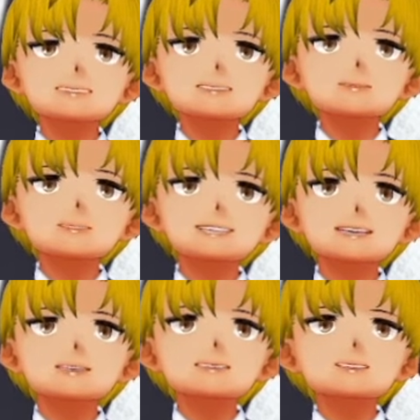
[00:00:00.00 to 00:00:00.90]

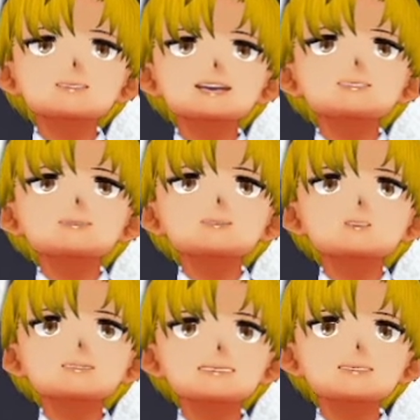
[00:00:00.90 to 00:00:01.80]
Sayori unwraps her
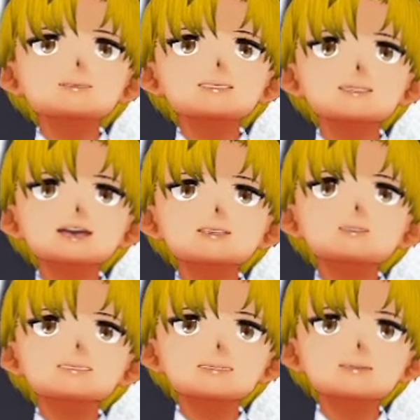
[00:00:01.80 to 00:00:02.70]
cookie and breaks off a
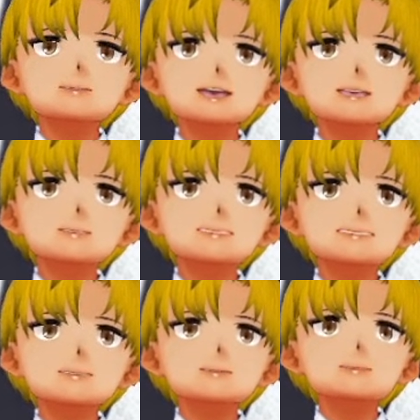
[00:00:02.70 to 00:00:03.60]
piece for Natsuki.
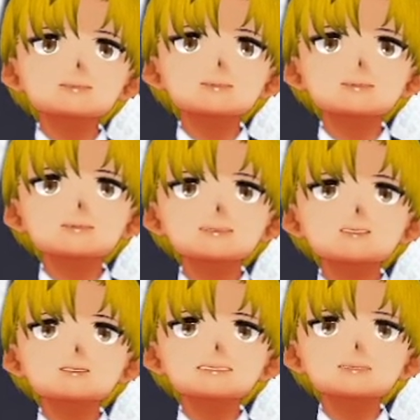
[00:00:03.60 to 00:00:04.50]
Then
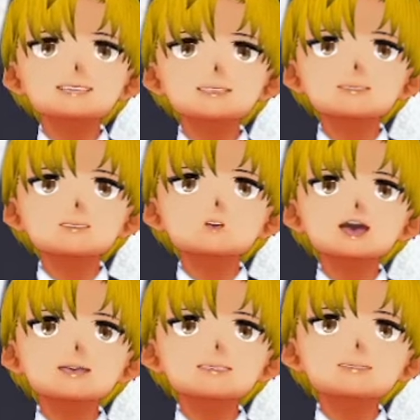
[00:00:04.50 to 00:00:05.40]
Yuri silently
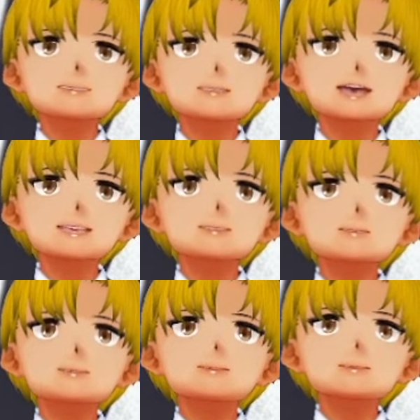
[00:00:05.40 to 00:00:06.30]
walks into the
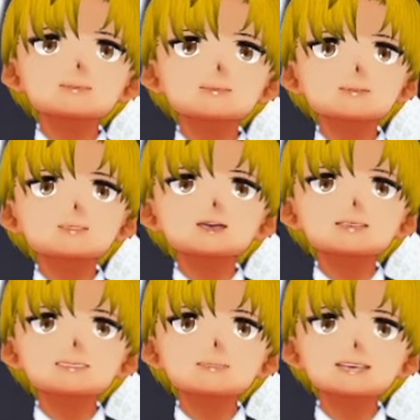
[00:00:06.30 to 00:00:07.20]
classroom.
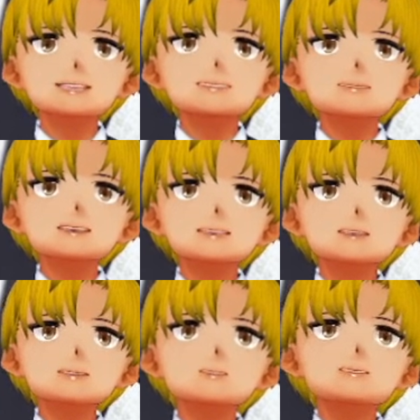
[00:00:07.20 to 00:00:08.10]
Monica glances at
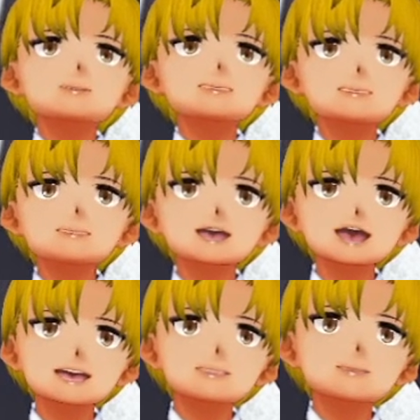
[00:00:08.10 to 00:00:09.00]
her with pleading
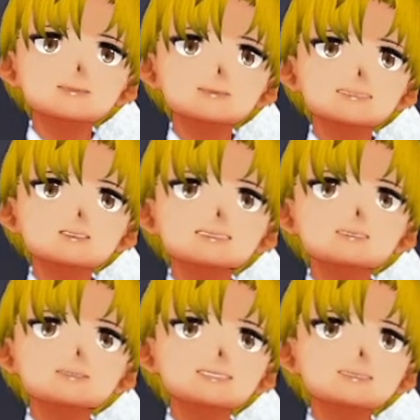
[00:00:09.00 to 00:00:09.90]
eyes. Yuri
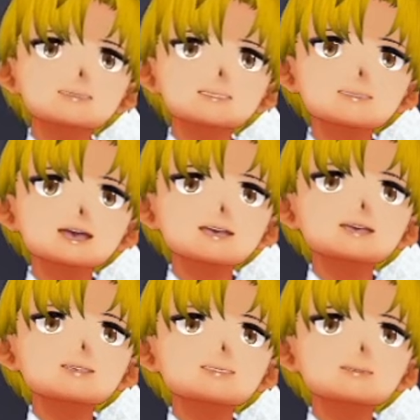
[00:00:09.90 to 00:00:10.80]
returns a quick nod of
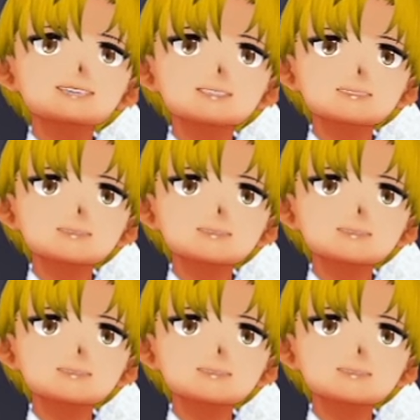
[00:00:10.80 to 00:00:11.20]
understanding.